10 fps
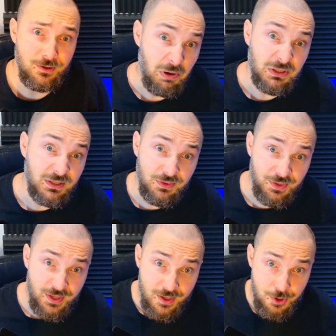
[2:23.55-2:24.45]
But
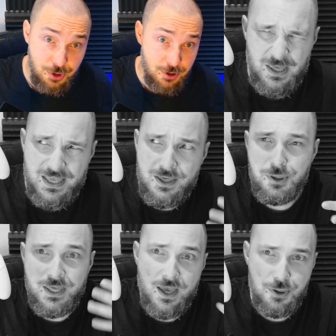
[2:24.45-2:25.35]
this
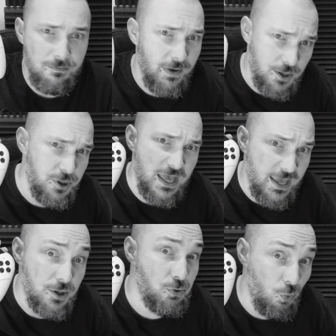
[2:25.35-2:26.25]
EasySMX
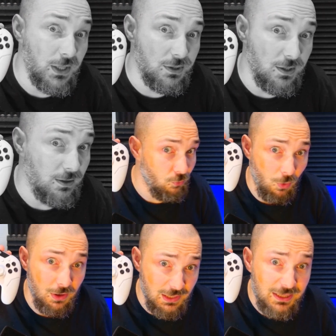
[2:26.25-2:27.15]
X20,
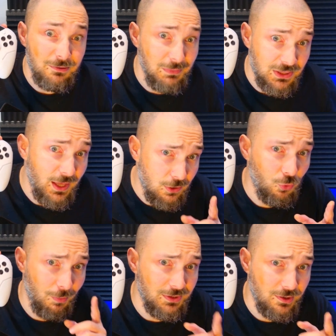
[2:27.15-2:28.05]
well, let me tell you,
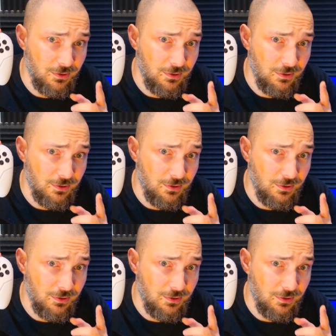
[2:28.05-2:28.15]
my dear